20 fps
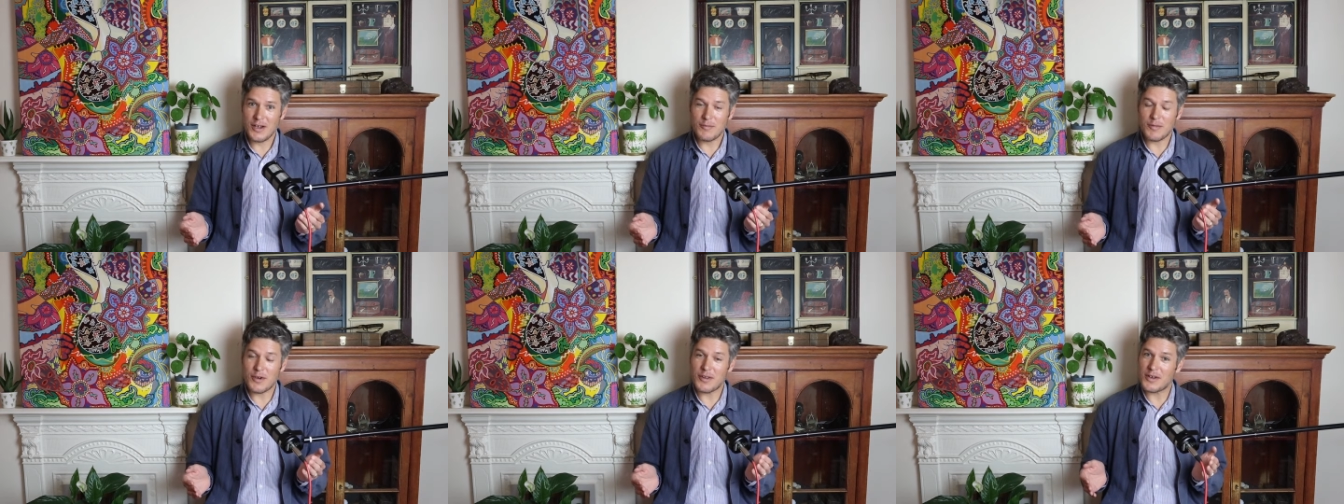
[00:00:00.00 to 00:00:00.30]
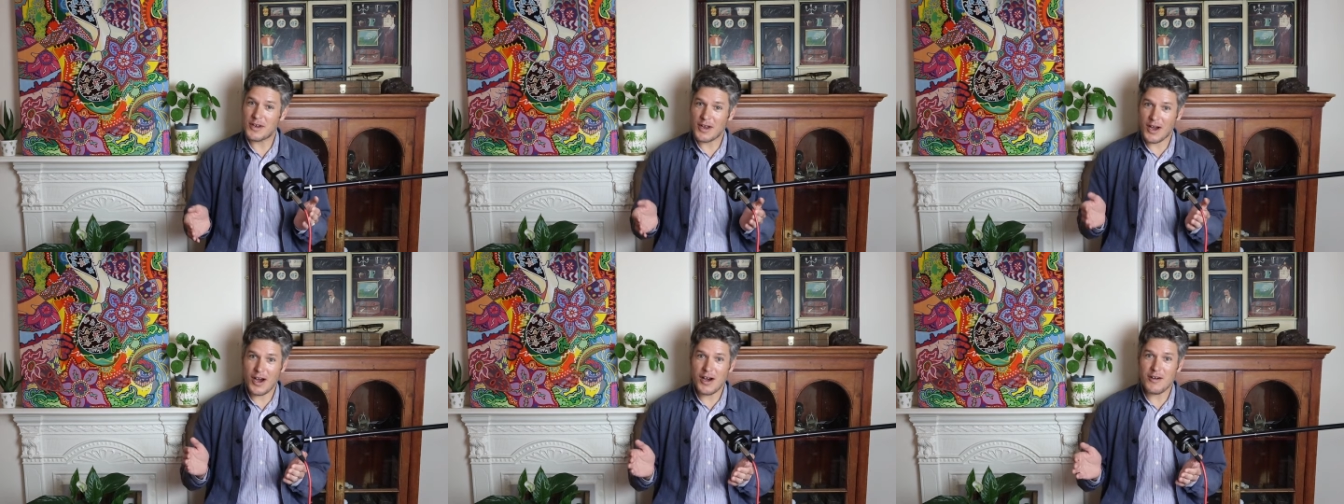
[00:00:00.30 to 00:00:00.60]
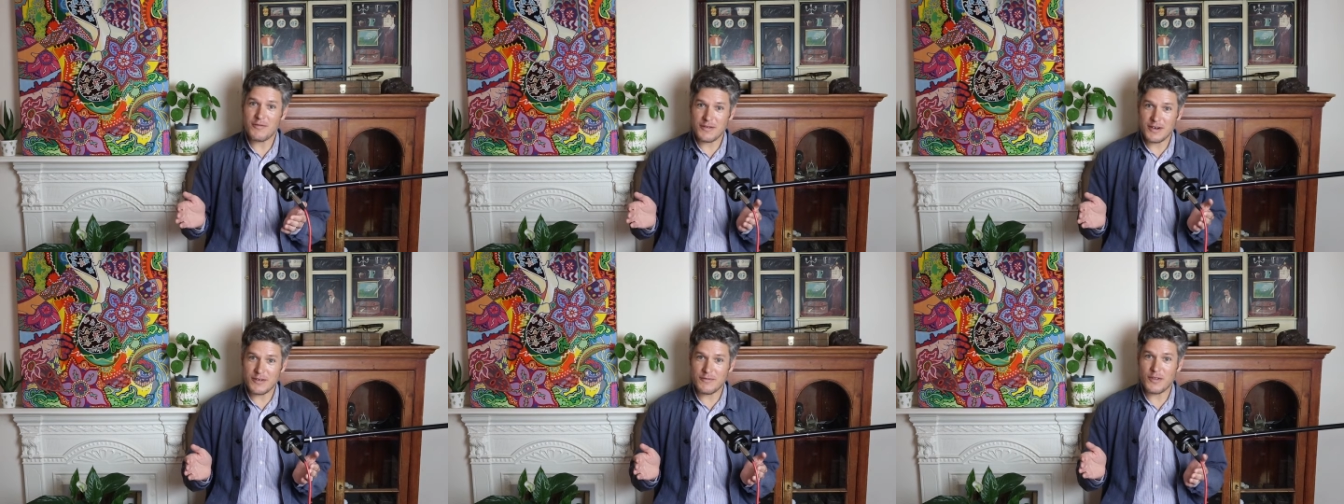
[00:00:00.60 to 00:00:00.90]
but the
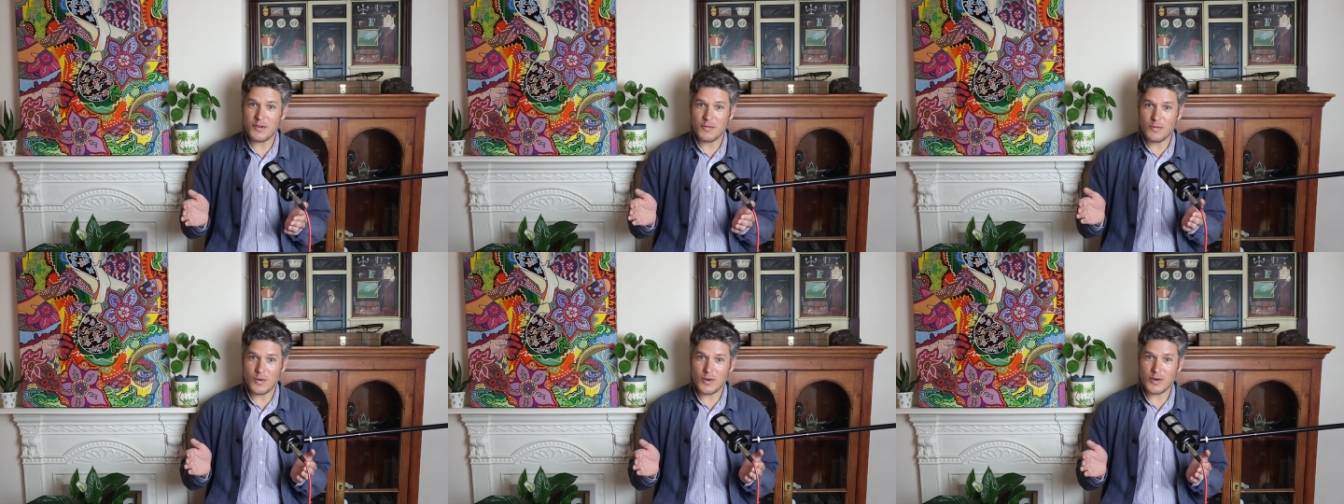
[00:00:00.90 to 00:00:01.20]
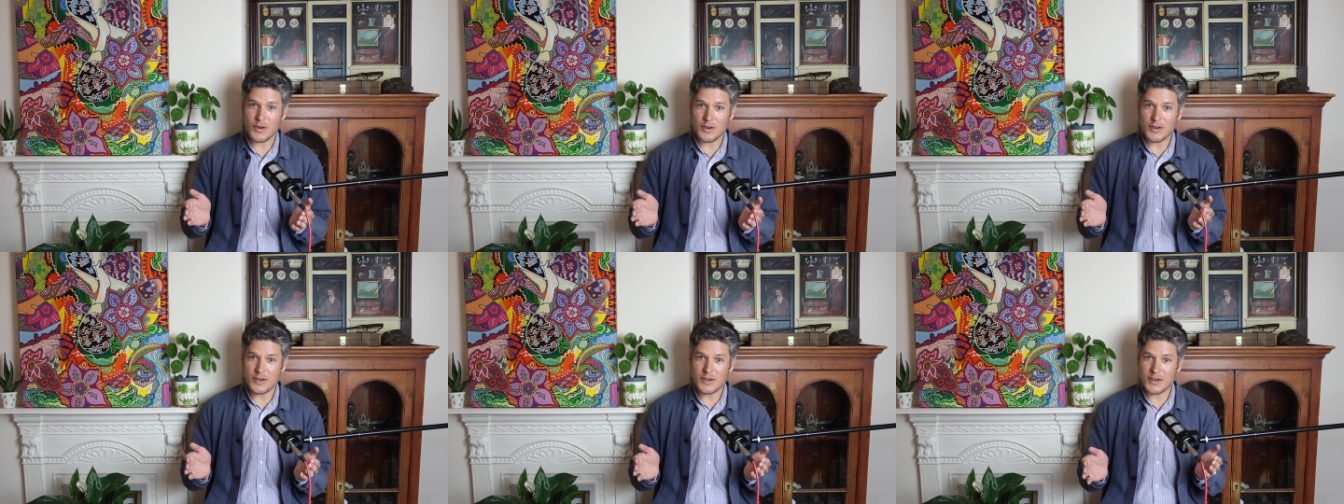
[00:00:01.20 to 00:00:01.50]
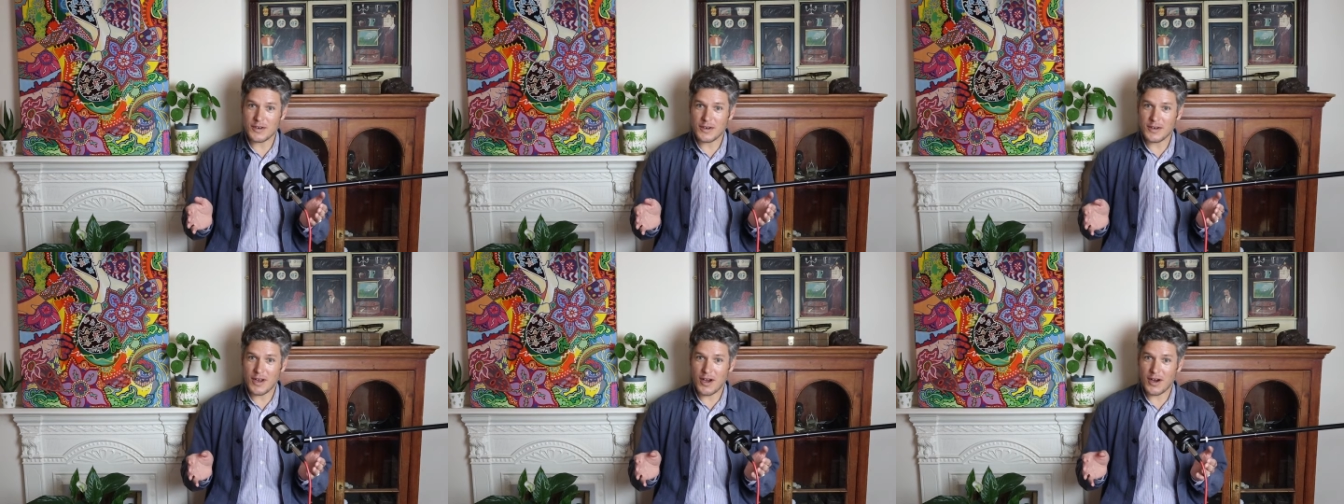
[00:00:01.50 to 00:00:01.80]
carving of the wood,
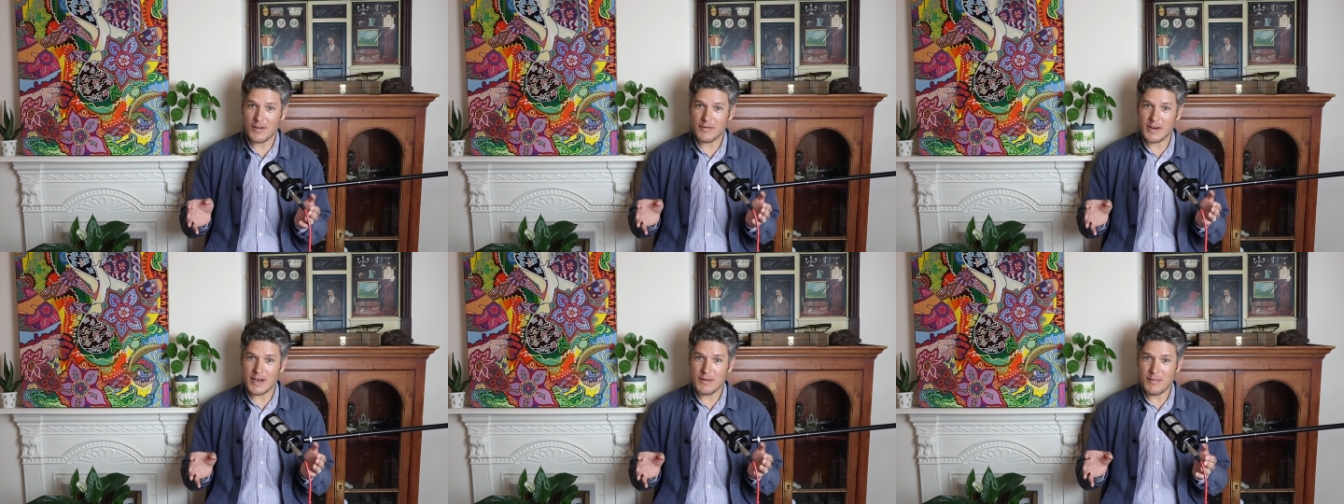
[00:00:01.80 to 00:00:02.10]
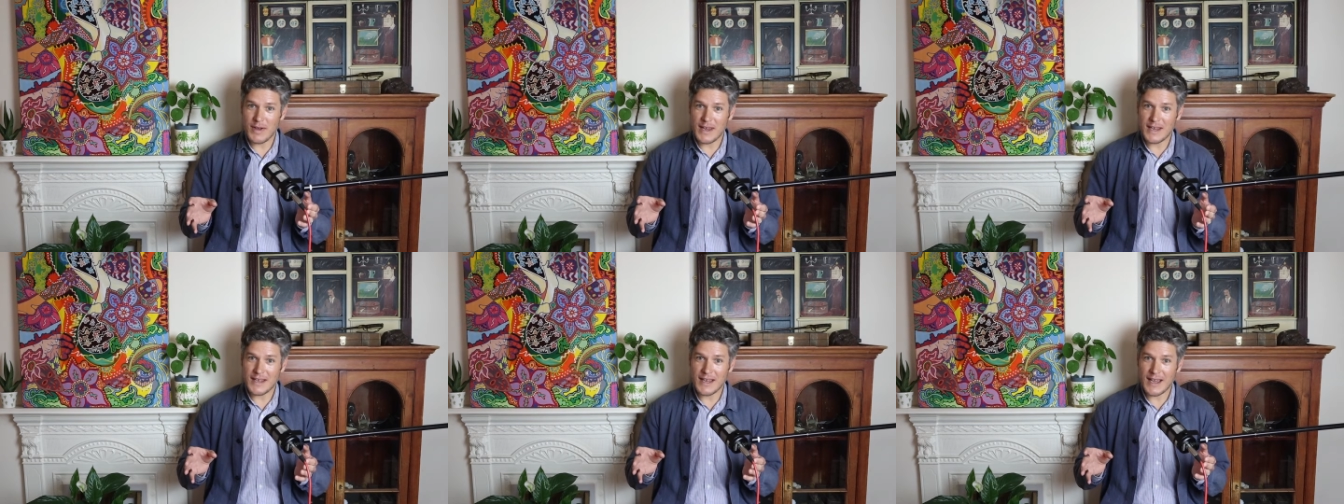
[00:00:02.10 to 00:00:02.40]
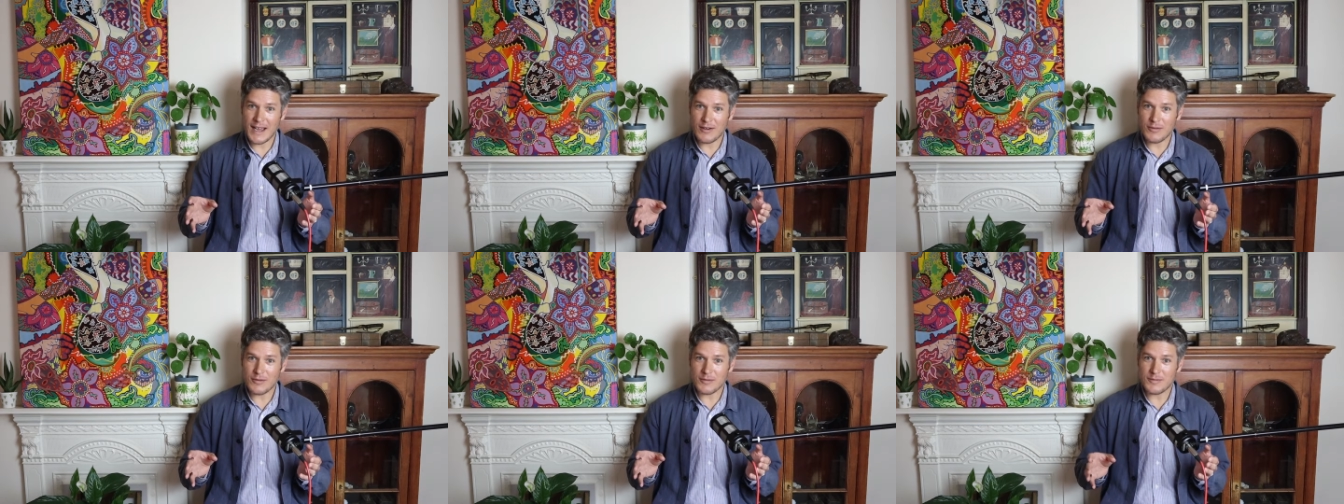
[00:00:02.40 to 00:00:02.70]
I can't really make
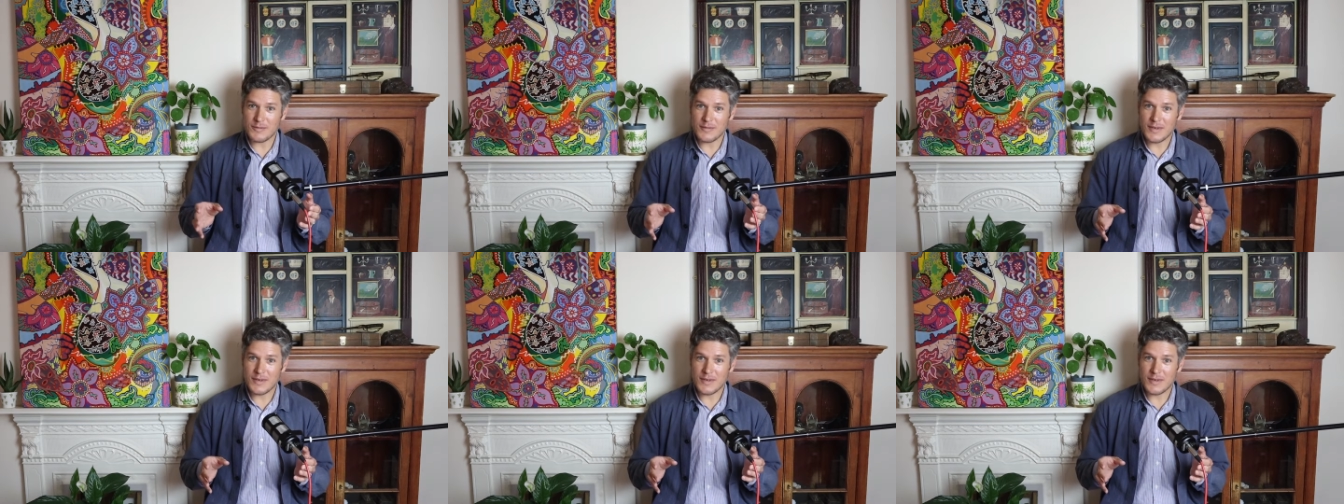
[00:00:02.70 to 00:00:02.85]
out